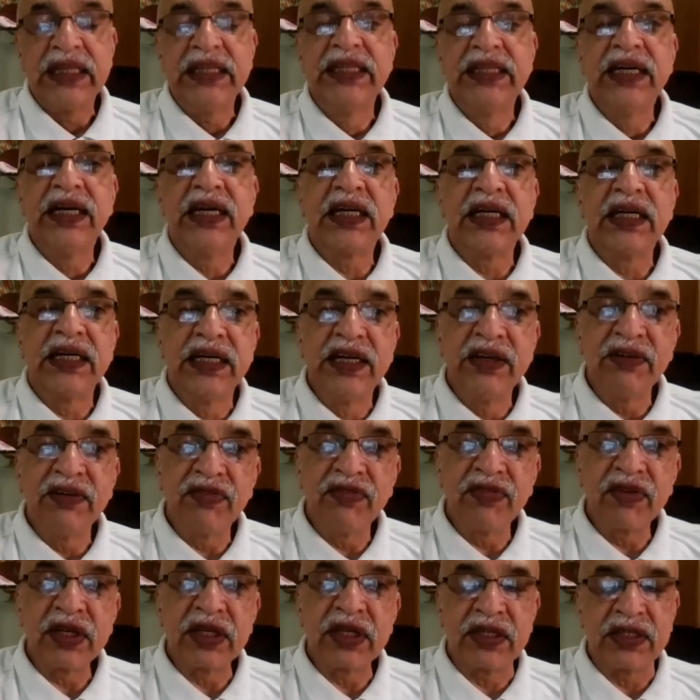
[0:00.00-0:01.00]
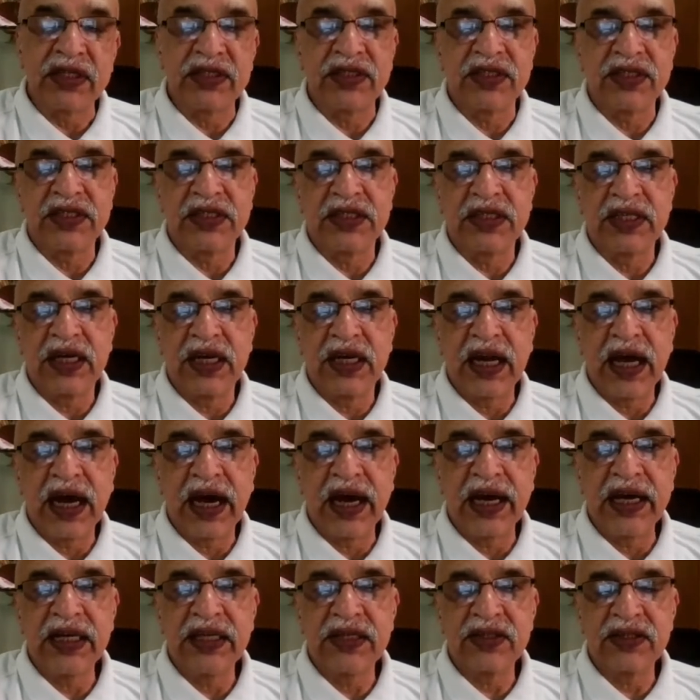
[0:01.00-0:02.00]
Their difference
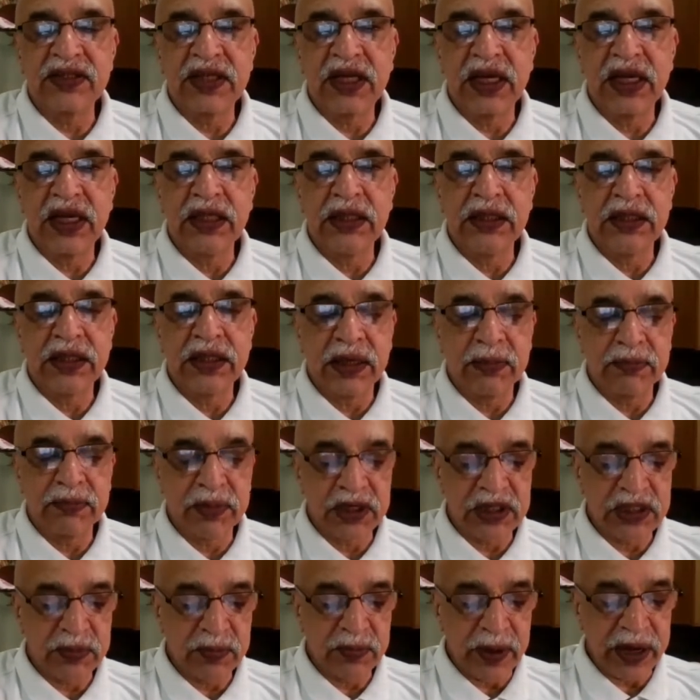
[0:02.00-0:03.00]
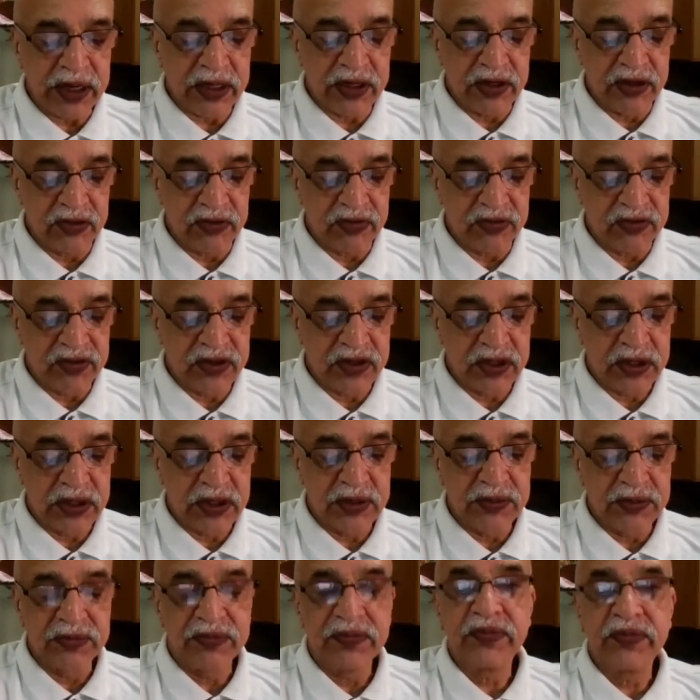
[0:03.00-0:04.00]
lies in their
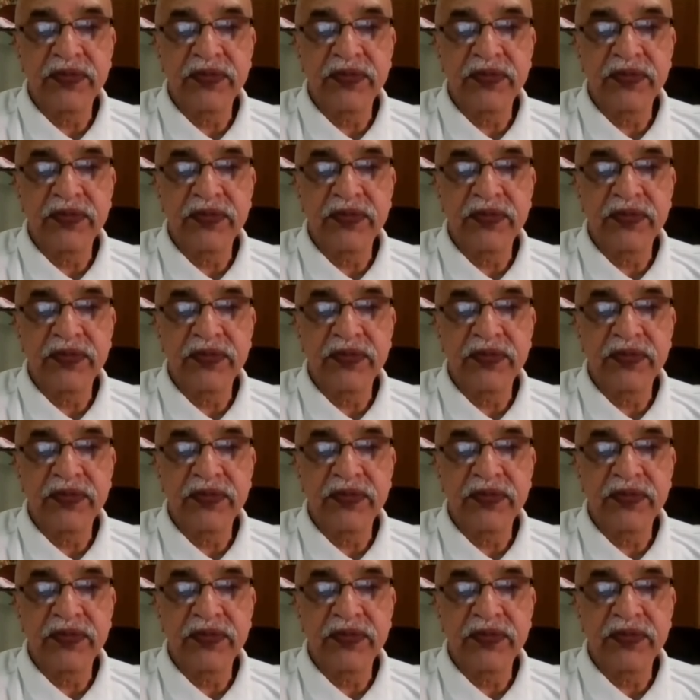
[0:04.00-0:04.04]
perspectives.